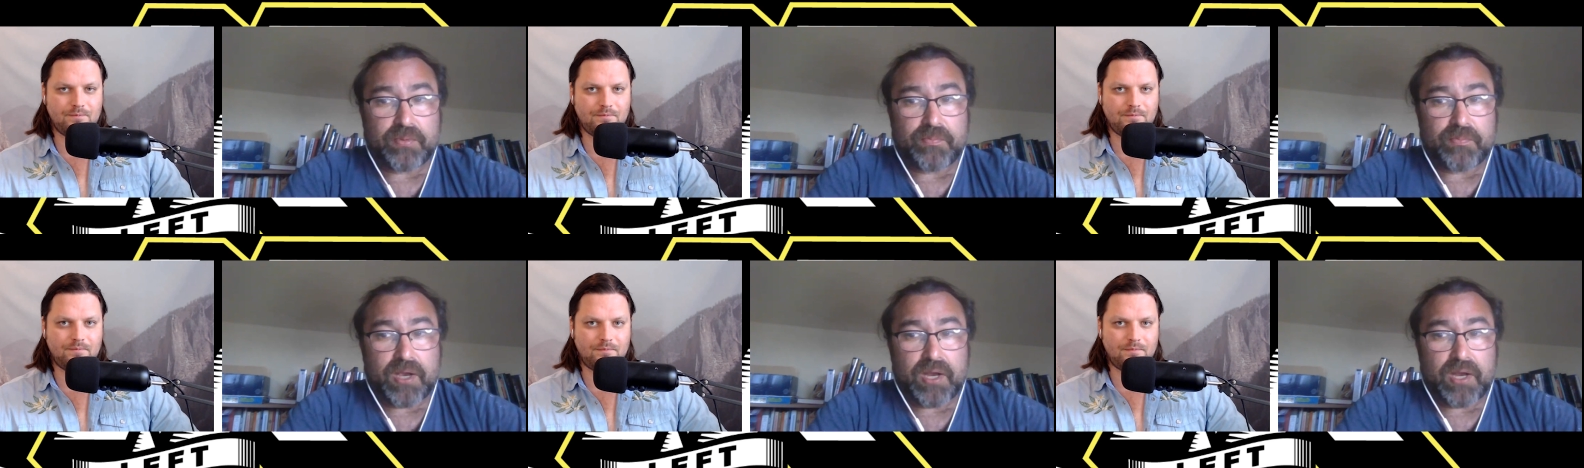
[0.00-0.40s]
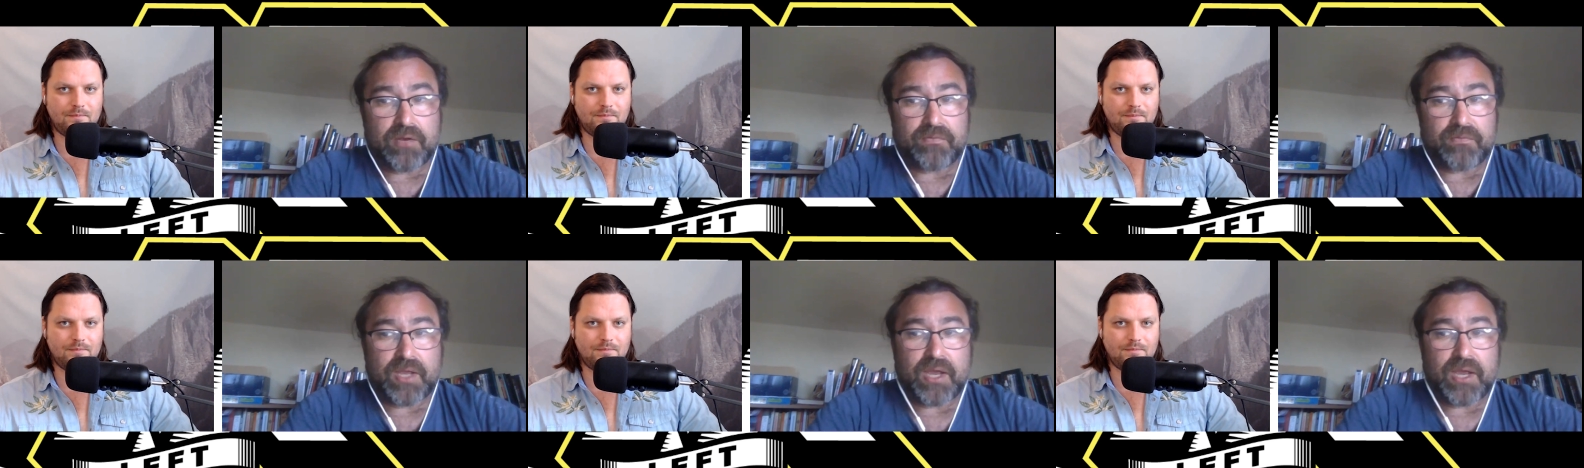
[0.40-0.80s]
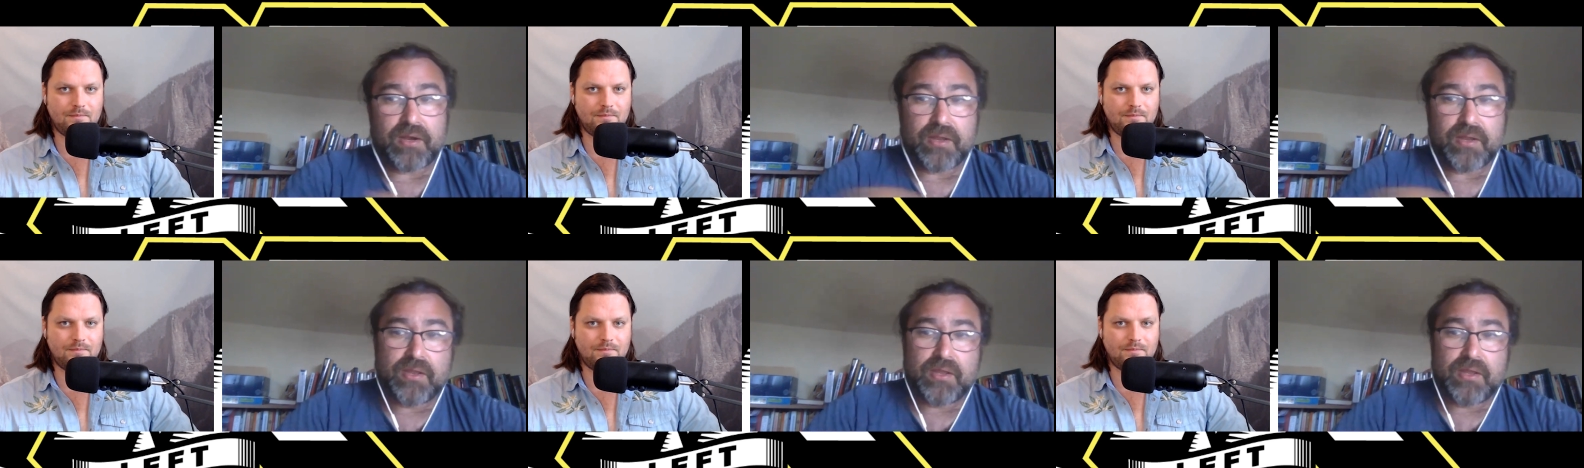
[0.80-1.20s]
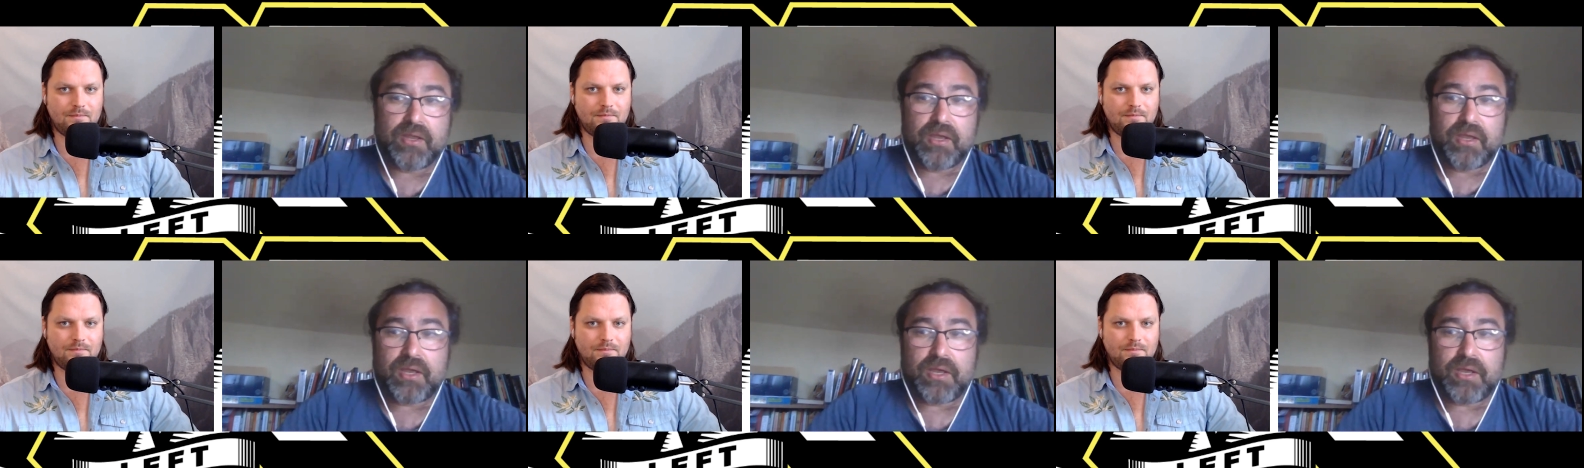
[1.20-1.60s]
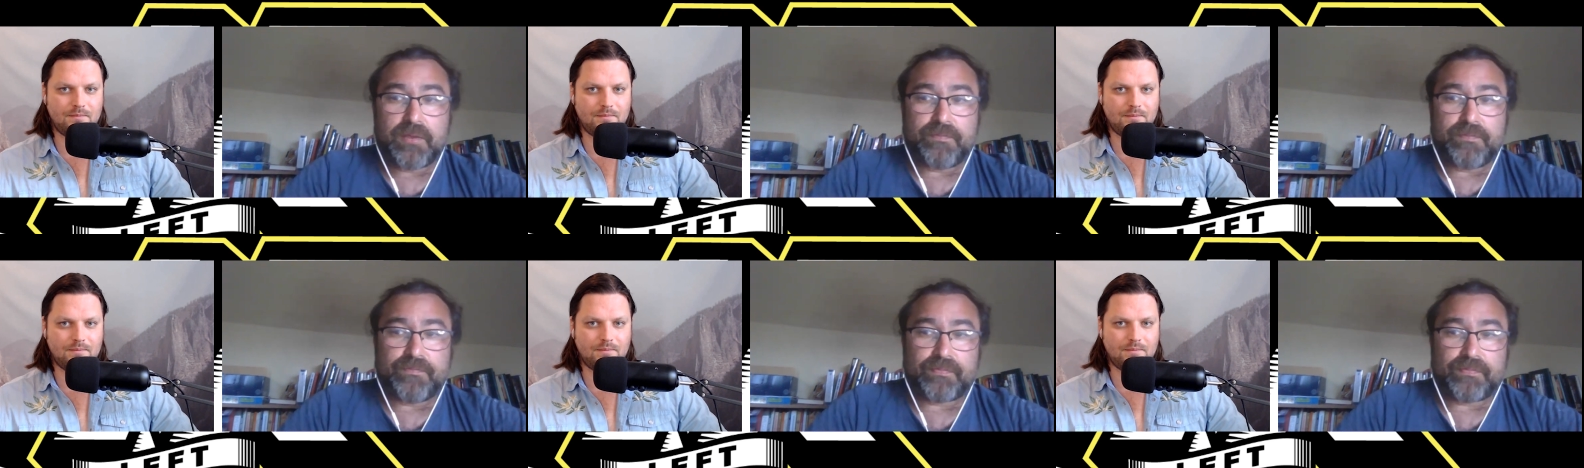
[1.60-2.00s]
Speaker 1: can be part of that.
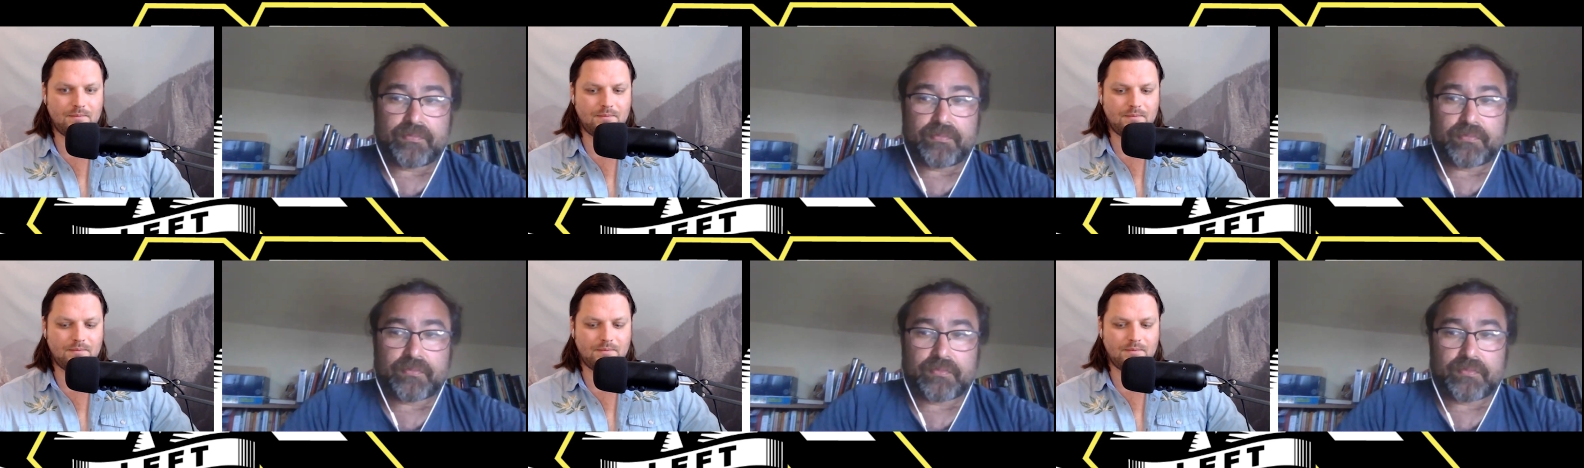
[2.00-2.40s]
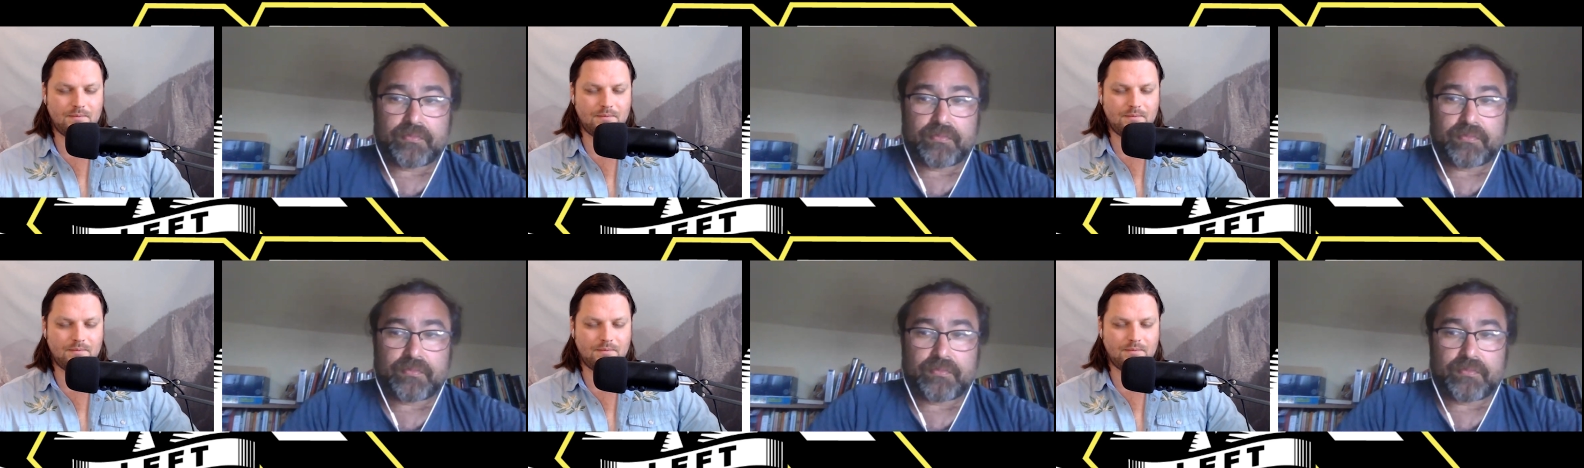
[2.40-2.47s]
Um,